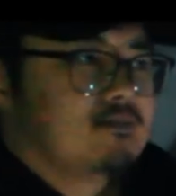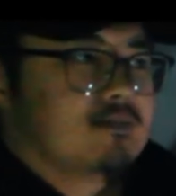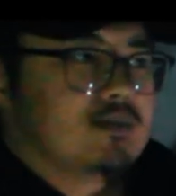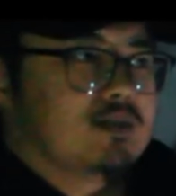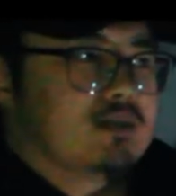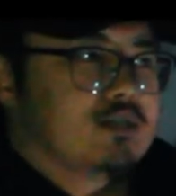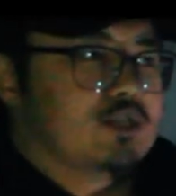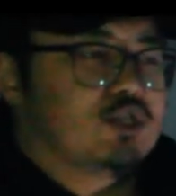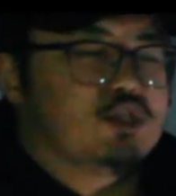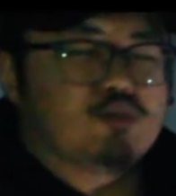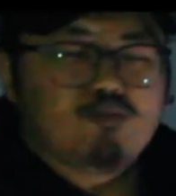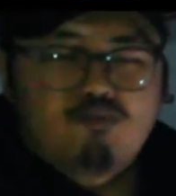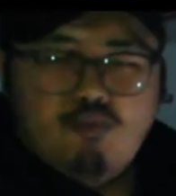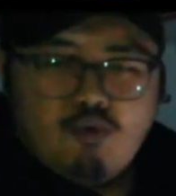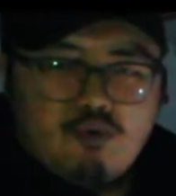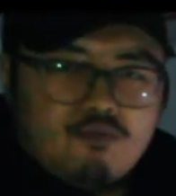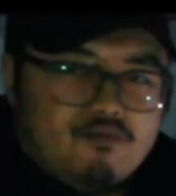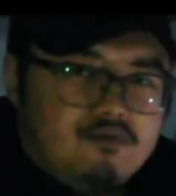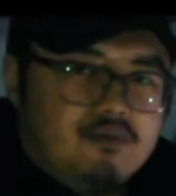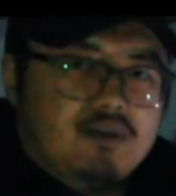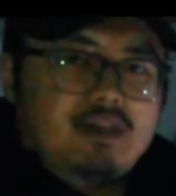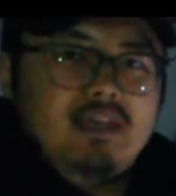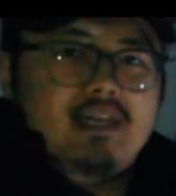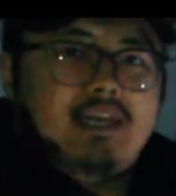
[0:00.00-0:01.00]

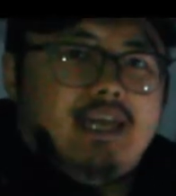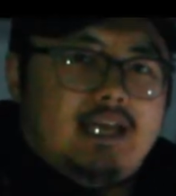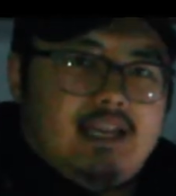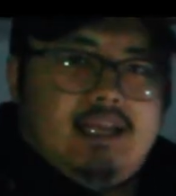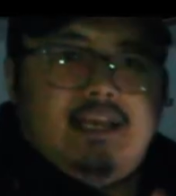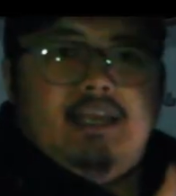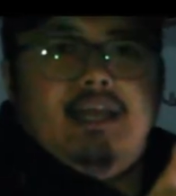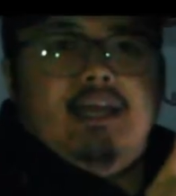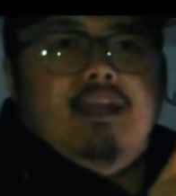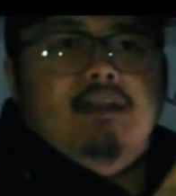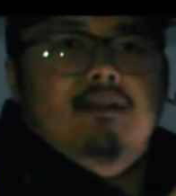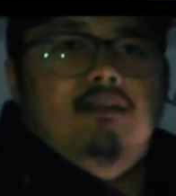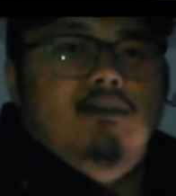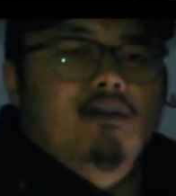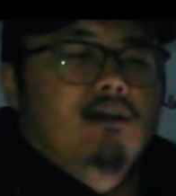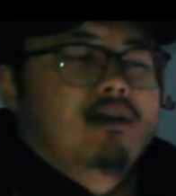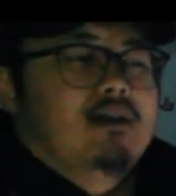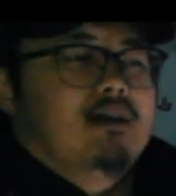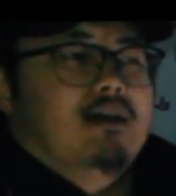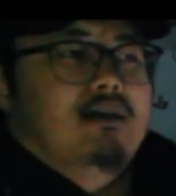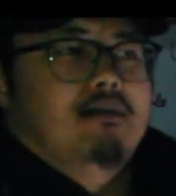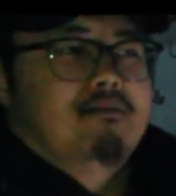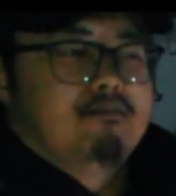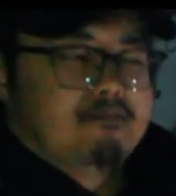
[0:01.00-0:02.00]
smoothly get it in.
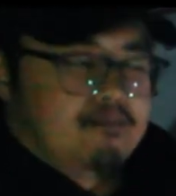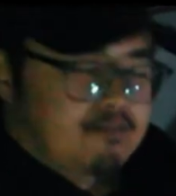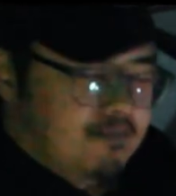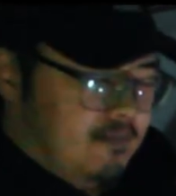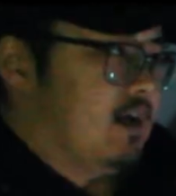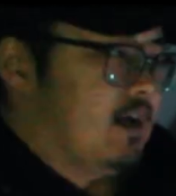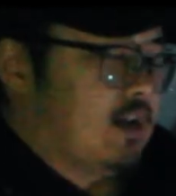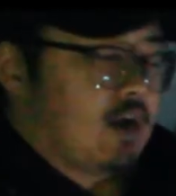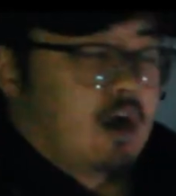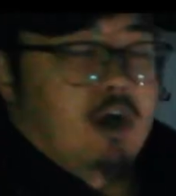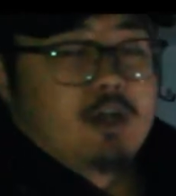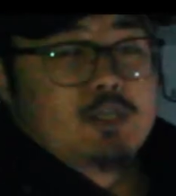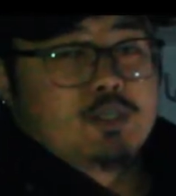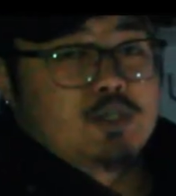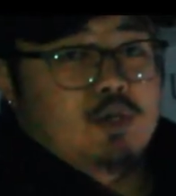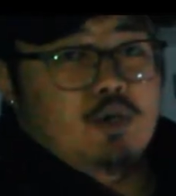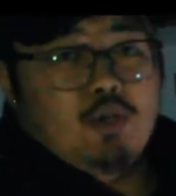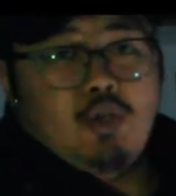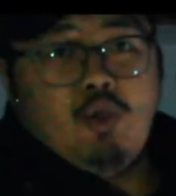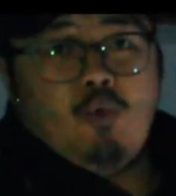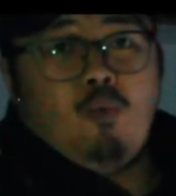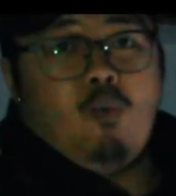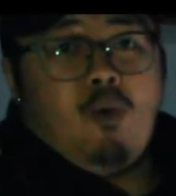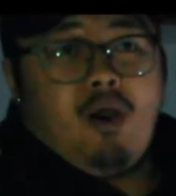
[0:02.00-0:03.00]
And also
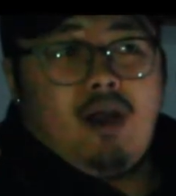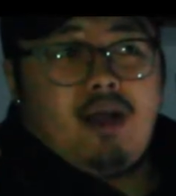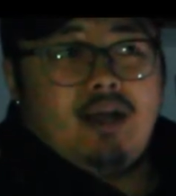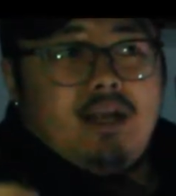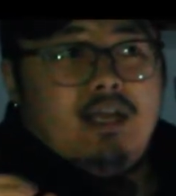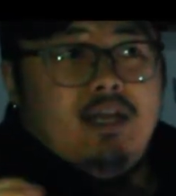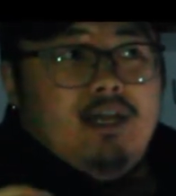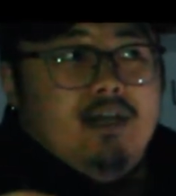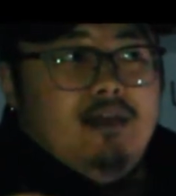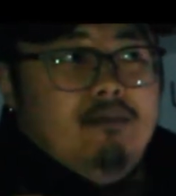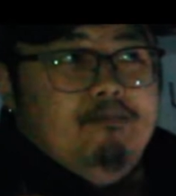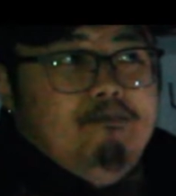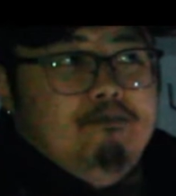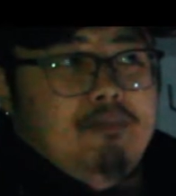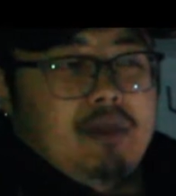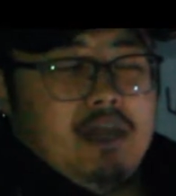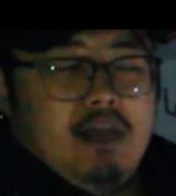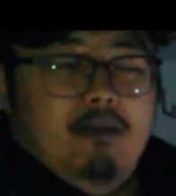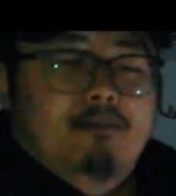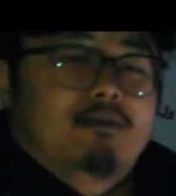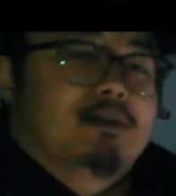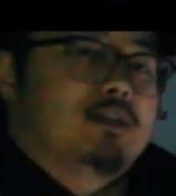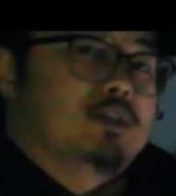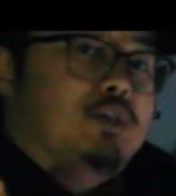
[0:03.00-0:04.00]
you want to be
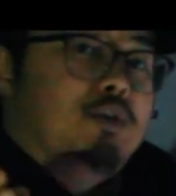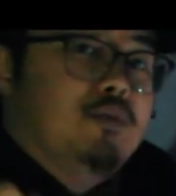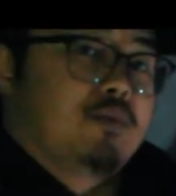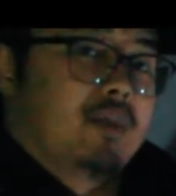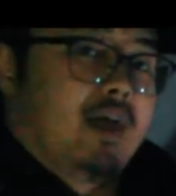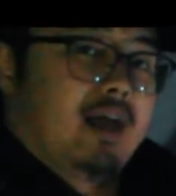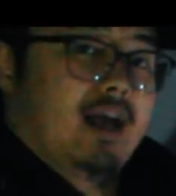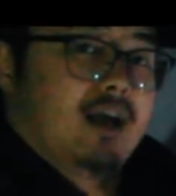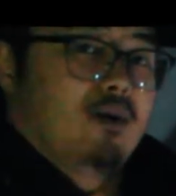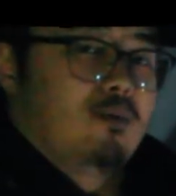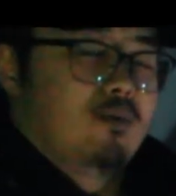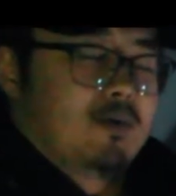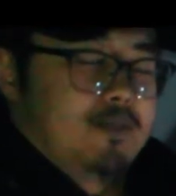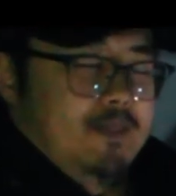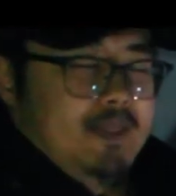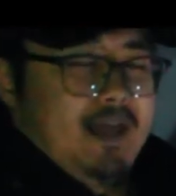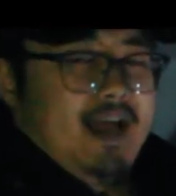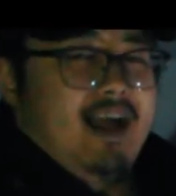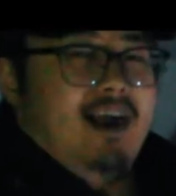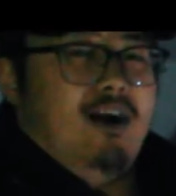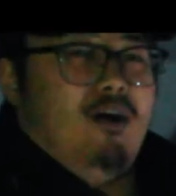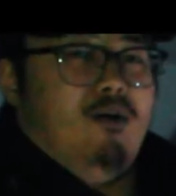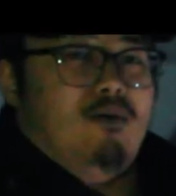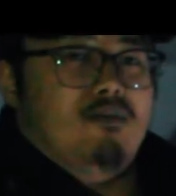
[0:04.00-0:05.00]
able to do that
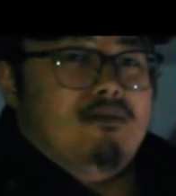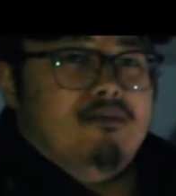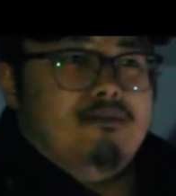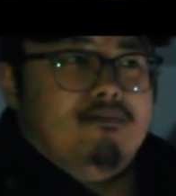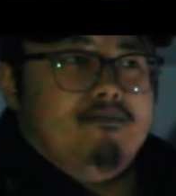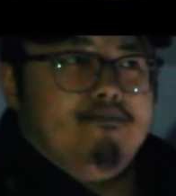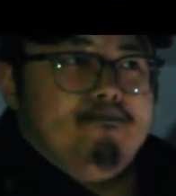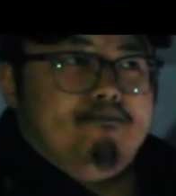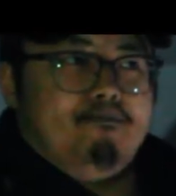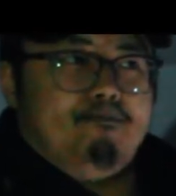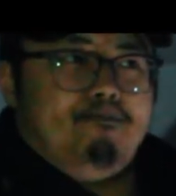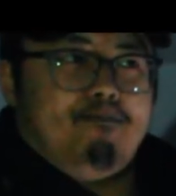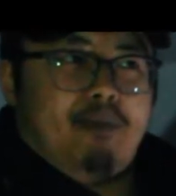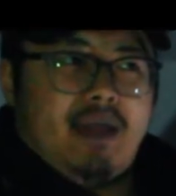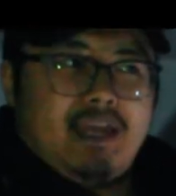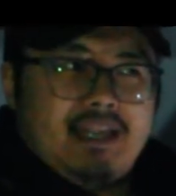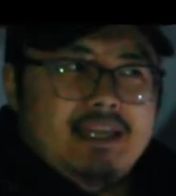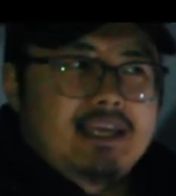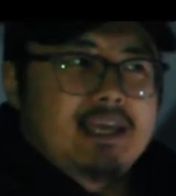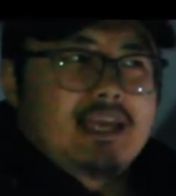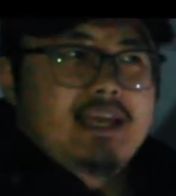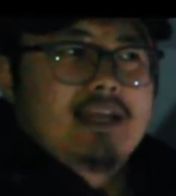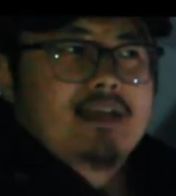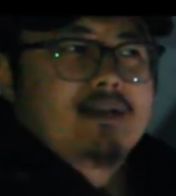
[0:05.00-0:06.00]
without
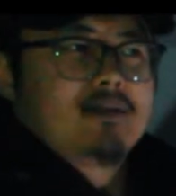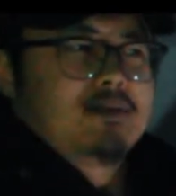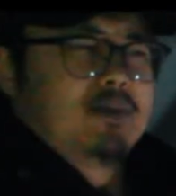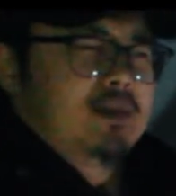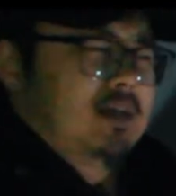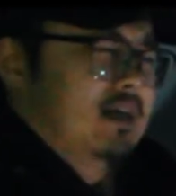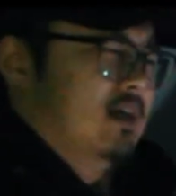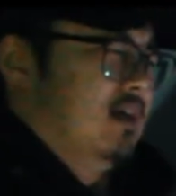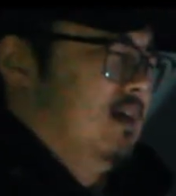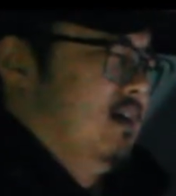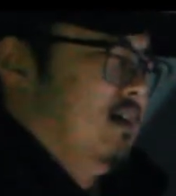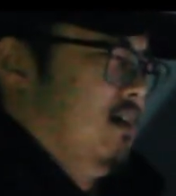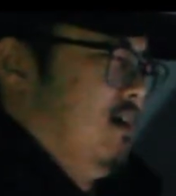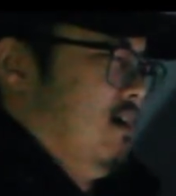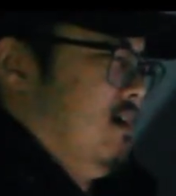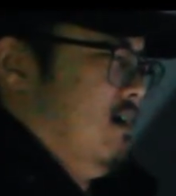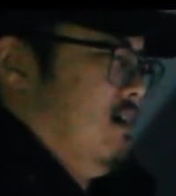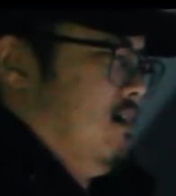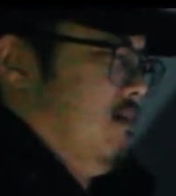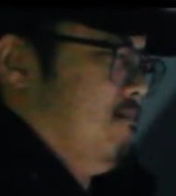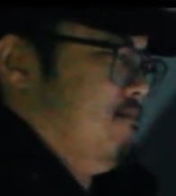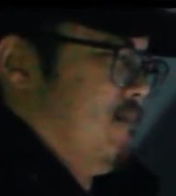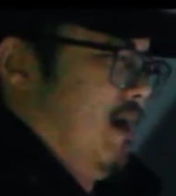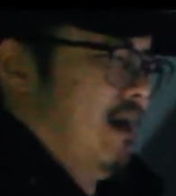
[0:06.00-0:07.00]
bending the
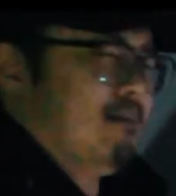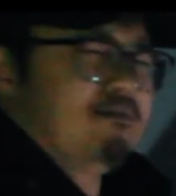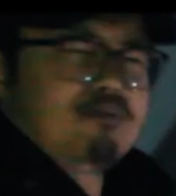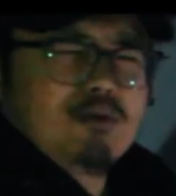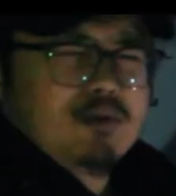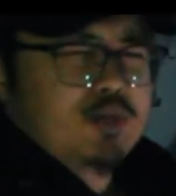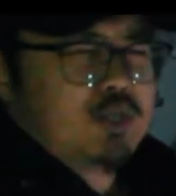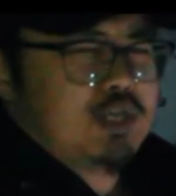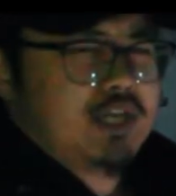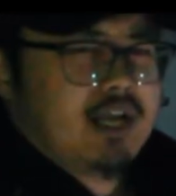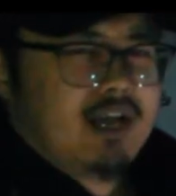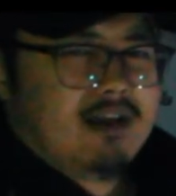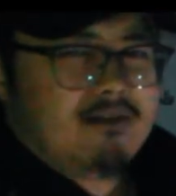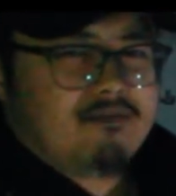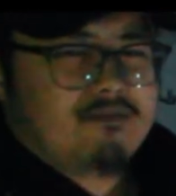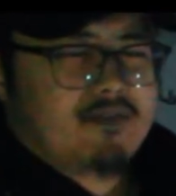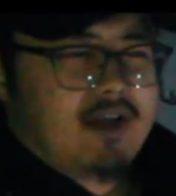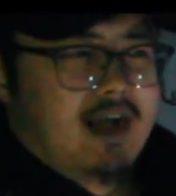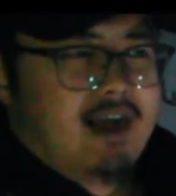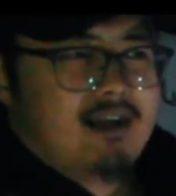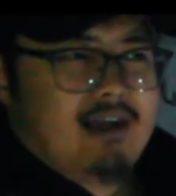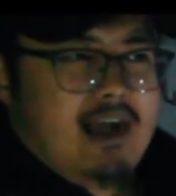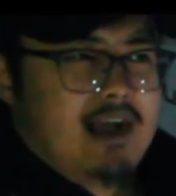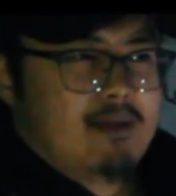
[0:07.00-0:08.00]
emperor
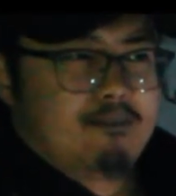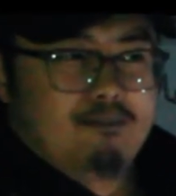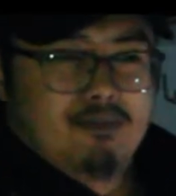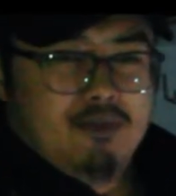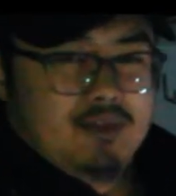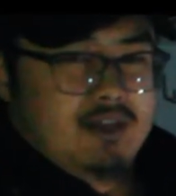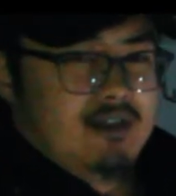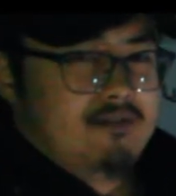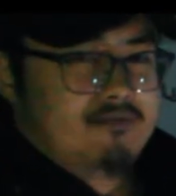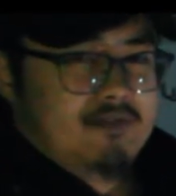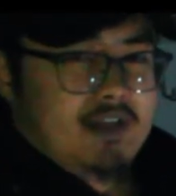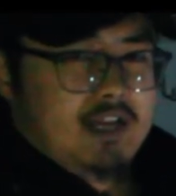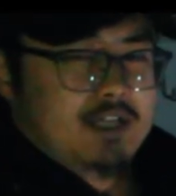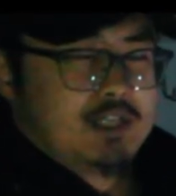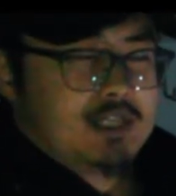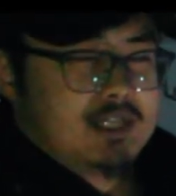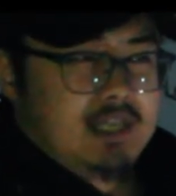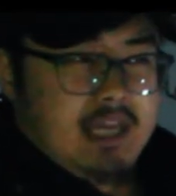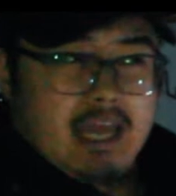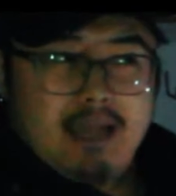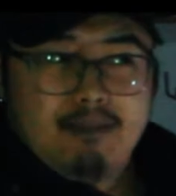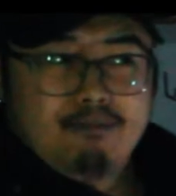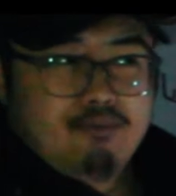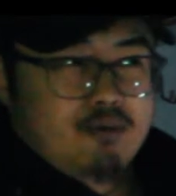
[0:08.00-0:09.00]
shaft. I believe that's
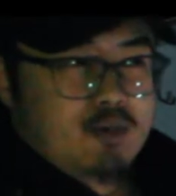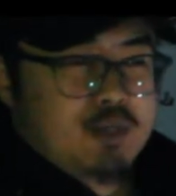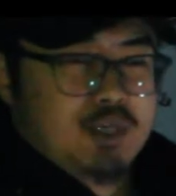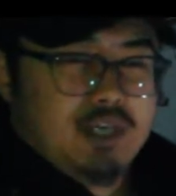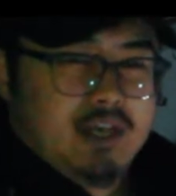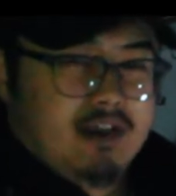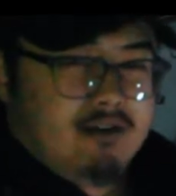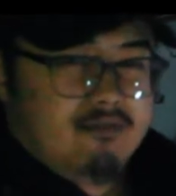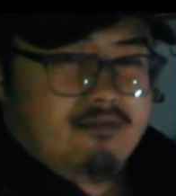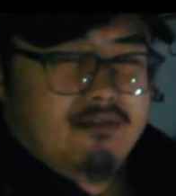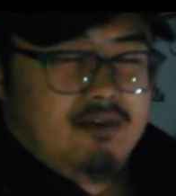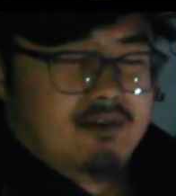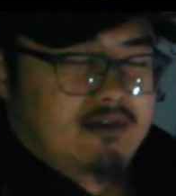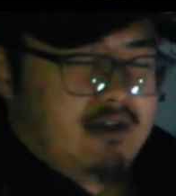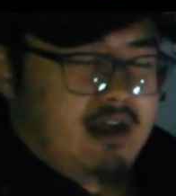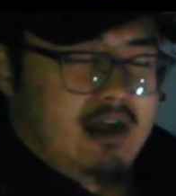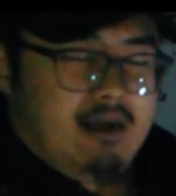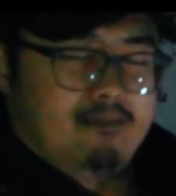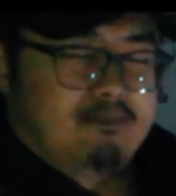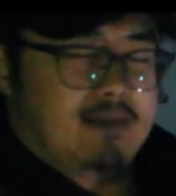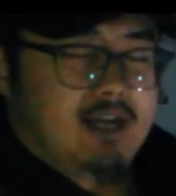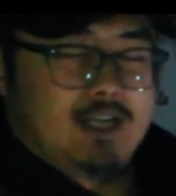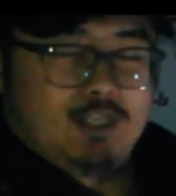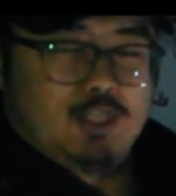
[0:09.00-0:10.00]
the emperor shaft.
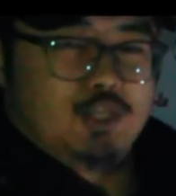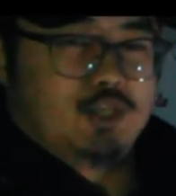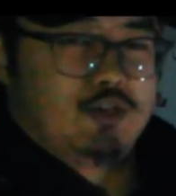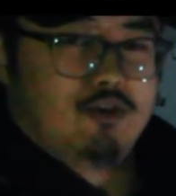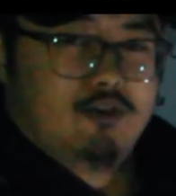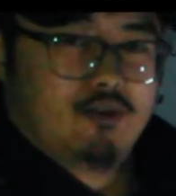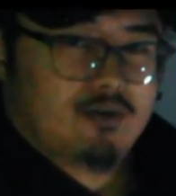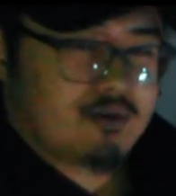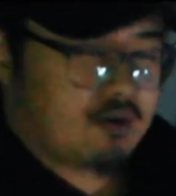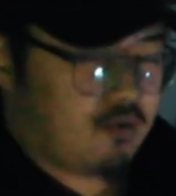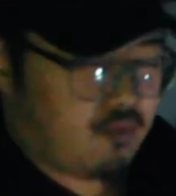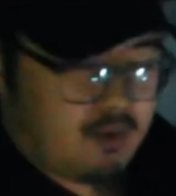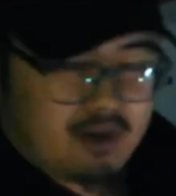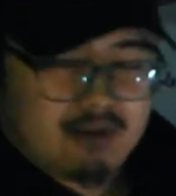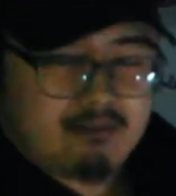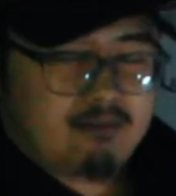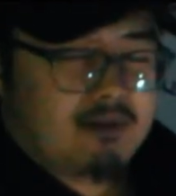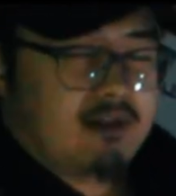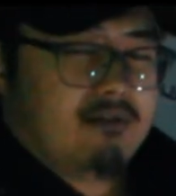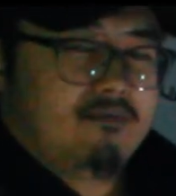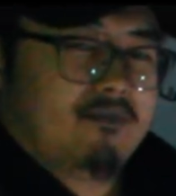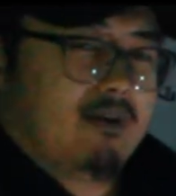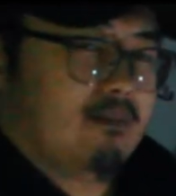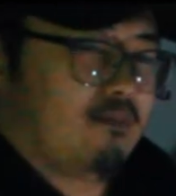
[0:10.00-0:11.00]
I'm not sure, correct
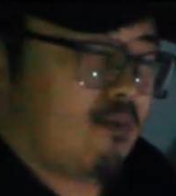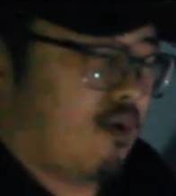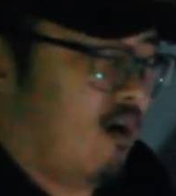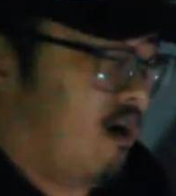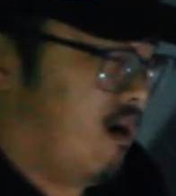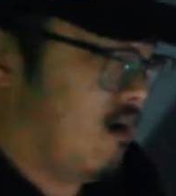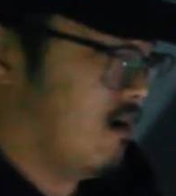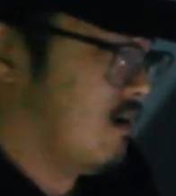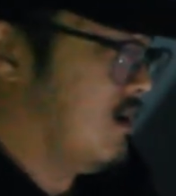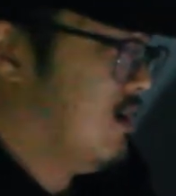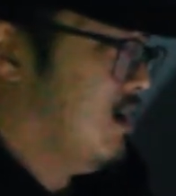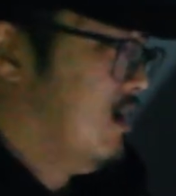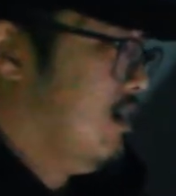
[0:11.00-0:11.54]
me if I'm wrong.